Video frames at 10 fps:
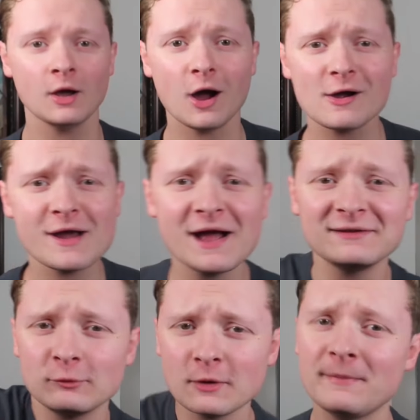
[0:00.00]
Alright
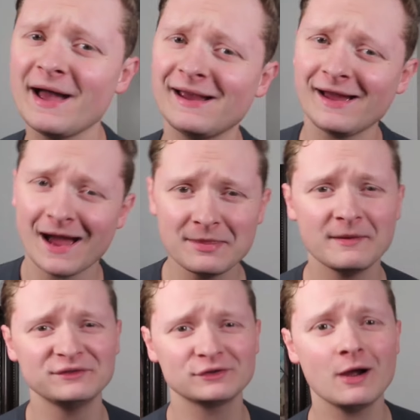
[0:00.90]
guys, we'll go back on the
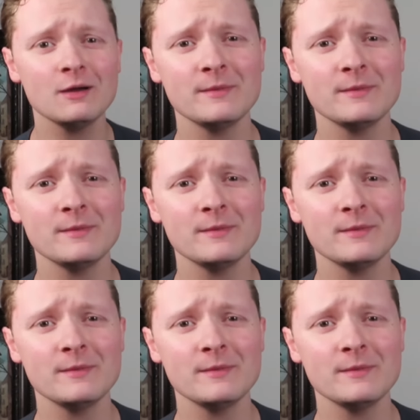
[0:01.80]
Magic Card